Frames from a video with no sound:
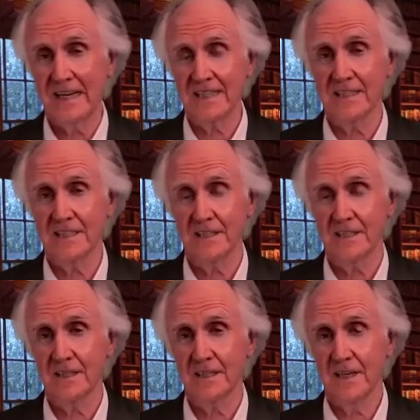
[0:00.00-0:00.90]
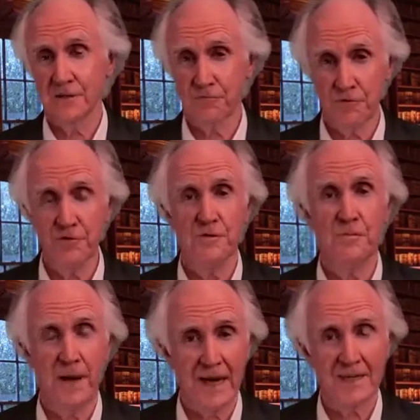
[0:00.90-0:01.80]
it's rooted
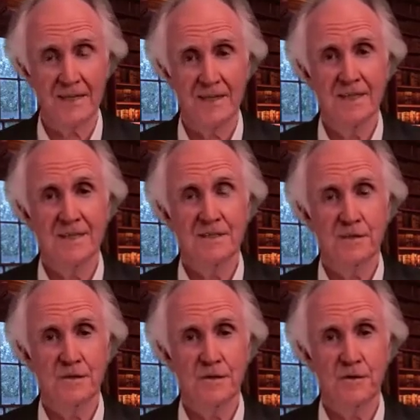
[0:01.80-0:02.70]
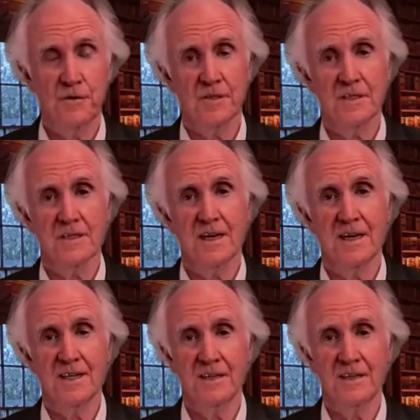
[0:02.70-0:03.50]
back to the thoughts and